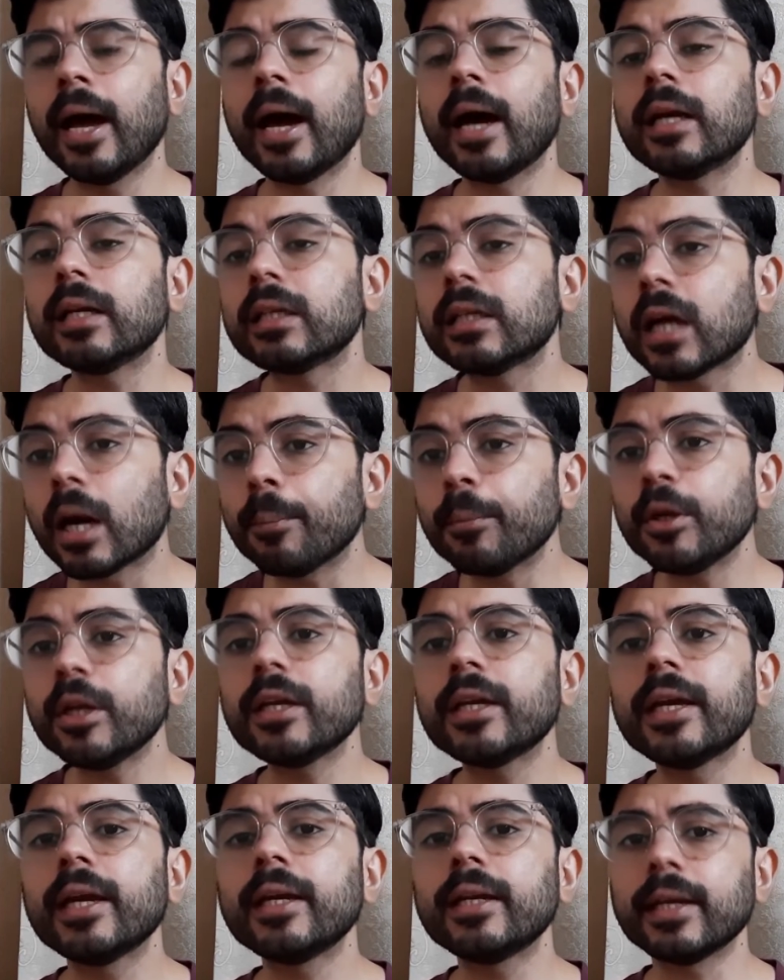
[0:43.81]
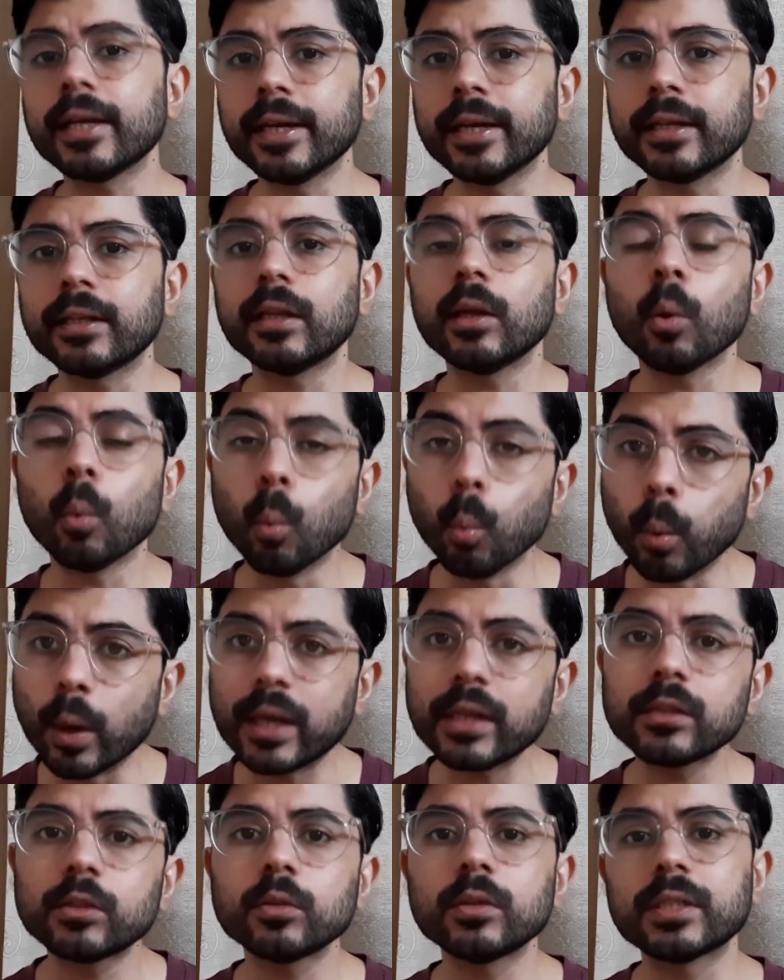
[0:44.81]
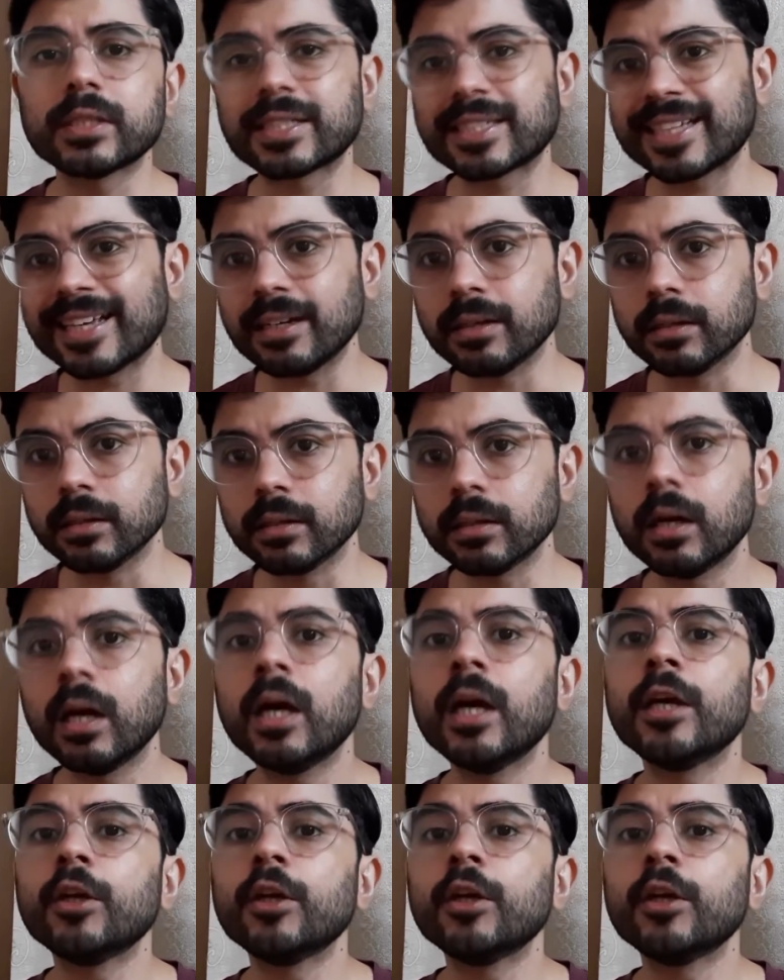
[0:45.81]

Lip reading: and communicate it well to the seller,